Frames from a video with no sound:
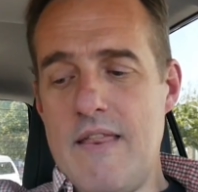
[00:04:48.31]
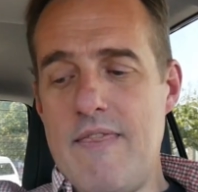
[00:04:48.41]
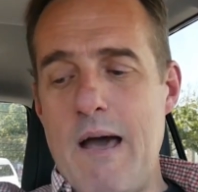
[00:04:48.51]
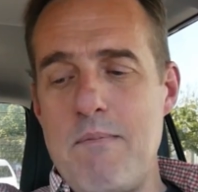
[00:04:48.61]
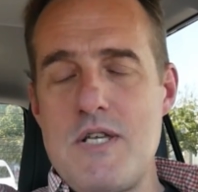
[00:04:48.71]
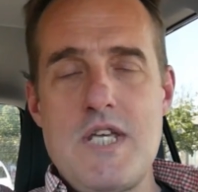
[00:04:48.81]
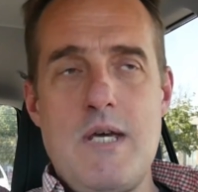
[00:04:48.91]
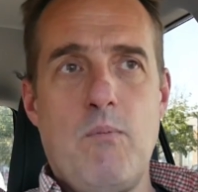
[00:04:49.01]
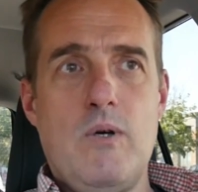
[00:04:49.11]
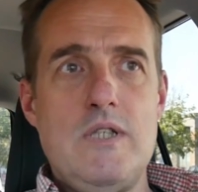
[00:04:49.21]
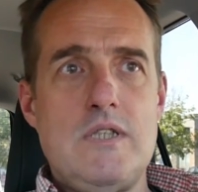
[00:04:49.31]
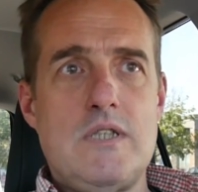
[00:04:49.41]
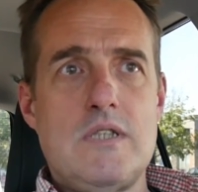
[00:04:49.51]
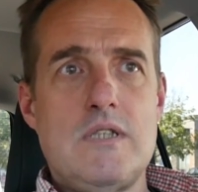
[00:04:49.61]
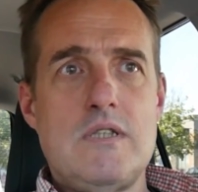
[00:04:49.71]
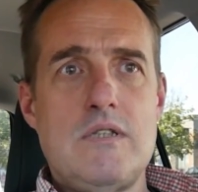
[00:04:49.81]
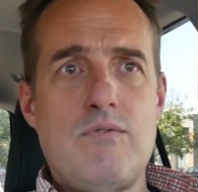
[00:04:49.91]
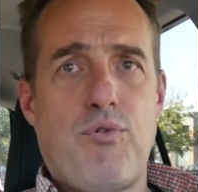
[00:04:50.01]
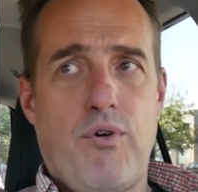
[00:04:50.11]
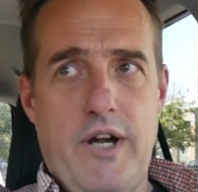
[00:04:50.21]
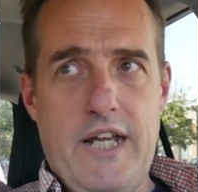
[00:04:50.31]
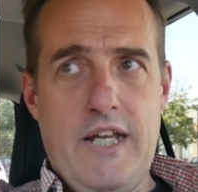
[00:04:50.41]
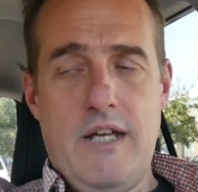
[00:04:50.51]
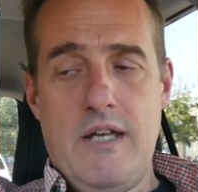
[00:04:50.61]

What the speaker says: that museum was free,